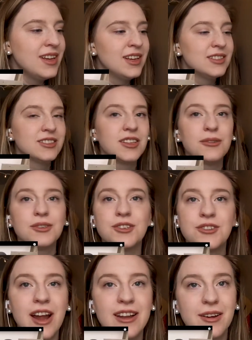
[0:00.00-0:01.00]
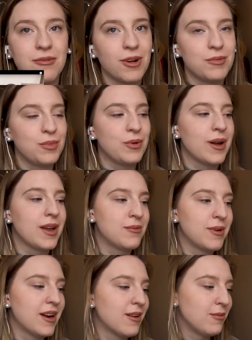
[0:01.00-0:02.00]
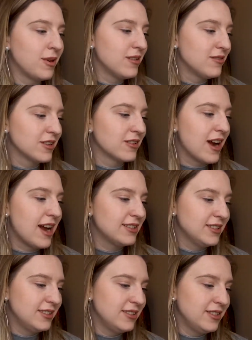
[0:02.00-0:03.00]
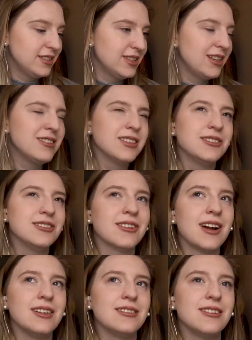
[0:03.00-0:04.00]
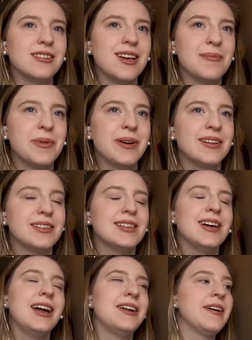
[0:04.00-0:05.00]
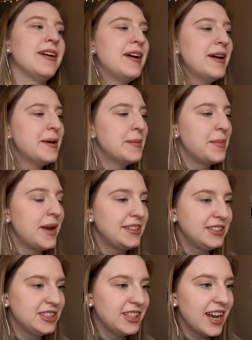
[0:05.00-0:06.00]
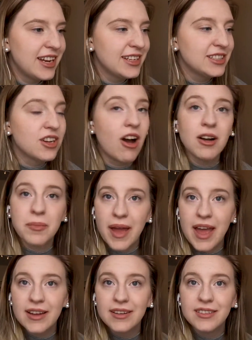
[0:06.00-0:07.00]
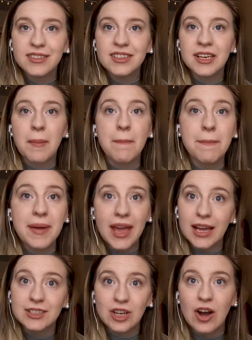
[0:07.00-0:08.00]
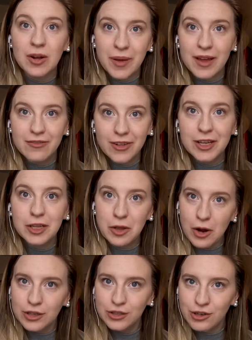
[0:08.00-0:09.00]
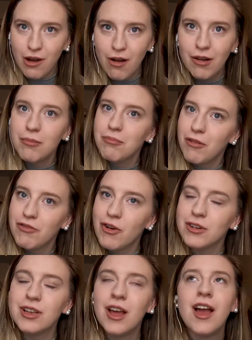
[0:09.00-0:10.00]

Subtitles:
So there was a trend at one point where one of the grad students, I don't think she was a grad student at that point, I don't know, but she had a dog bed, like a big dog bed for like a large dog, of course,